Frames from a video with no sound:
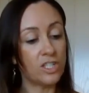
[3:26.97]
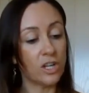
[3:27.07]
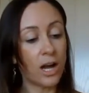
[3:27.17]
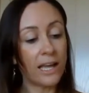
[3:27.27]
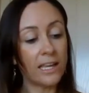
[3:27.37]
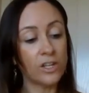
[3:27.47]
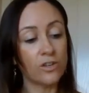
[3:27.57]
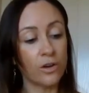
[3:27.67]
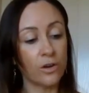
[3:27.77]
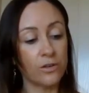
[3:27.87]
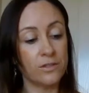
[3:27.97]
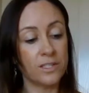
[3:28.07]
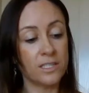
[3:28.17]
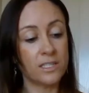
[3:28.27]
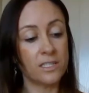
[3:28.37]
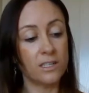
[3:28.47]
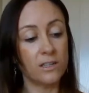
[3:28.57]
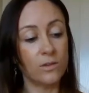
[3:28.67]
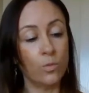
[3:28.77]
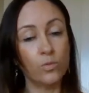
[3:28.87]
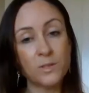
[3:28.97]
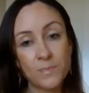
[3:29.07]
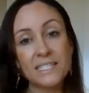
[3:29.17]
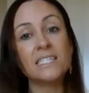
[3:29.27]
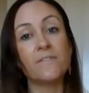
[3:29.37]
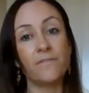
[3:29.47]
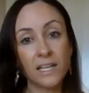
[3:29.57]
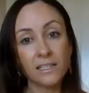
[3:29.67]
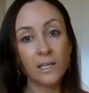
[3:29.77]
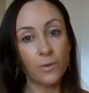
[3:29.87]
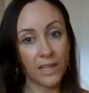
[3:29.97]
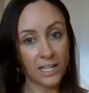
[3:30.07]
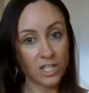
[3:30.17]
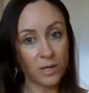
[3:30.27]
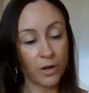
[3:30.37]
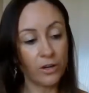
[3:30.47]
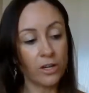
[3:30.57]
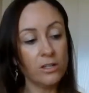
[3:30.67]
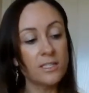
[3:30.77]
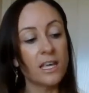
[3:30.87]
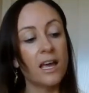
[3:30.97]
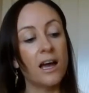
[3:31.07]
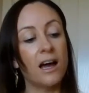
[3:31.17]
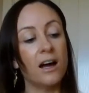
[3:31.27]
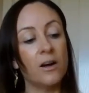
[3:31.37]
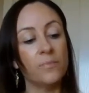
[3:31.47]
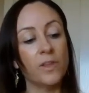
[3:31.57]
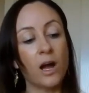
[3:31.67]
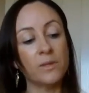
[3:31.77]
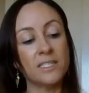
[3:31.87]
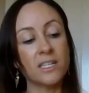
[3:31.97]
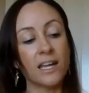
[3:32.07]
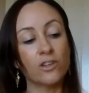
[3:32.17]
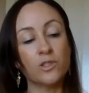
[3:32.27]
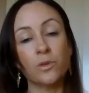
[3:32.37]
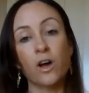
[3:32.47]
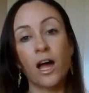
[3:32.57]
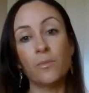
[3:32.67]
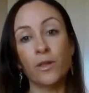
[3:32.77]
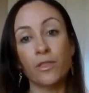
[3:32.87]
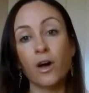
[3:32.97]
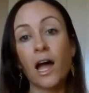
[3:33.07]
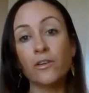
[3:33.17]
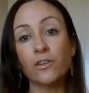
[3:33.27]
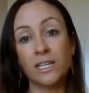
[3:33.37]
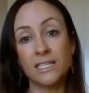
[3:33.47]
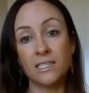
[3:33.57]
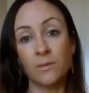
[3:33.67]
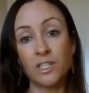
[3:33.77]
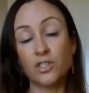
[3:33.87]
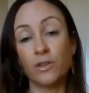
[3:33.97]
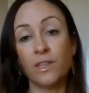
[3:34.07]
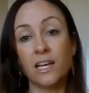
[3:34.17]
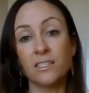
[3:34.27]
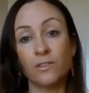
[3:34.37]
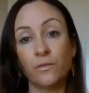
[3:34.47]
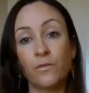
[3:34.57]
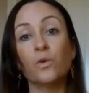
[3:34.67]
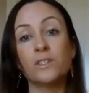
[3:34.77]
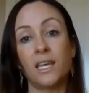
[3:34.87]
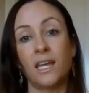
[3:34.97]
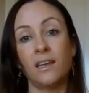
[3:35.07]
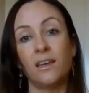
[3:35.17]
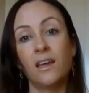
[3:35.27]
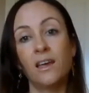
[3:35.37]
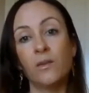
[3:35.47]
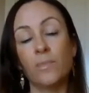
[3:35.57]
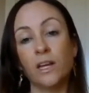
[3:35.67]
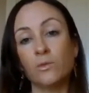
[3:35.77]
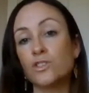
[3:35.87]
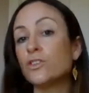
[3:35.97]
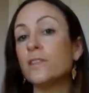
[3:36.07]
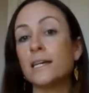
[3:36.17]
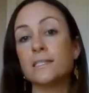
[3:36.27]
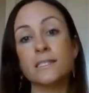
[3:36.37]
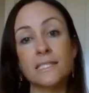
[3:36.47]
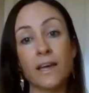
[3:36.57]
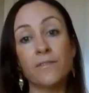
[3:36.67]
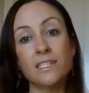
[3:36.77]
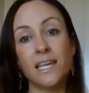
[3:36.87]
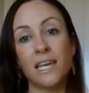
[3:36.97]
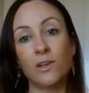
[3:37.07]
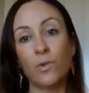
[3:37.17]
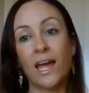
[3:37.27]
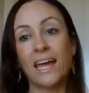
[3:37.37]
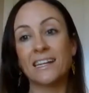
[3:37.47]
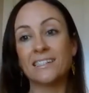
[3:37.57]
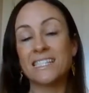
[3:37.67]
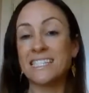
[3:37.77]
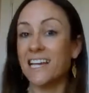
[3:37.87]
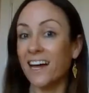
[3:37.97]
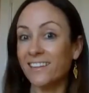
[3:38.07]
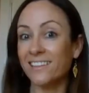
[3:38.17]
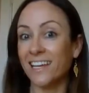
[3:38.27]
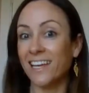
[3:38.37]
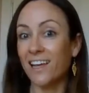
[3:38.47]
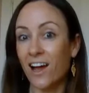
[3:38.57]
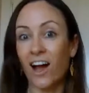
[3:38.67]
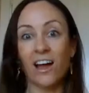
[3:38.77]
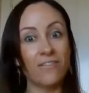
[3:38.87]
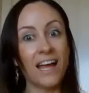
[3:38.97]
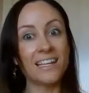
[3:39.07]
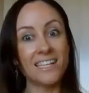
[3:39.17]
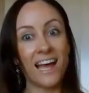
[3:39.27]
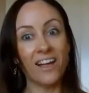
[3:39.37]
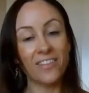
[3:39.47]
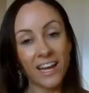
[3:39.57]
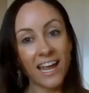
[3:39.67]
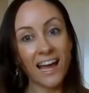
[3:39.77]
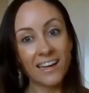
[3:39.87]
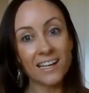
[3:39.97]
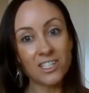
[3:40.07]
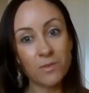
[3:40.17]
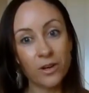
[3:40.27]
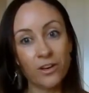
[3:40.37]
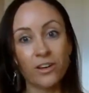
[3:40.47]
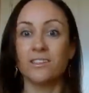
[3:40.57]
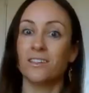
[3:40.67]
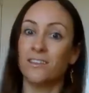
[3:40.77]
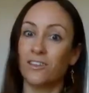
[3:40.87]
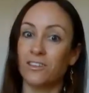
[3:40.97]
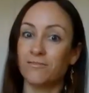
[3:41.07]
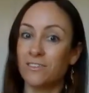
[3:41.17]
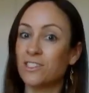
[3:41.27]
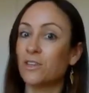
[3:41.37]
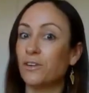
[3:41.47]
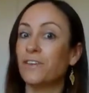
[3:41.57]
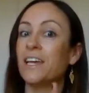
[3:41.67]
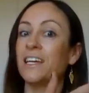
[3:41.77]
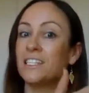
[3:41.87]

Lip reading: diagnosed specifically with Hashimoto's. I was diagnosed with hypothyroidism in 2014, but it was 2017 where suddenly I found out that I had Hashimoto's, and not sort of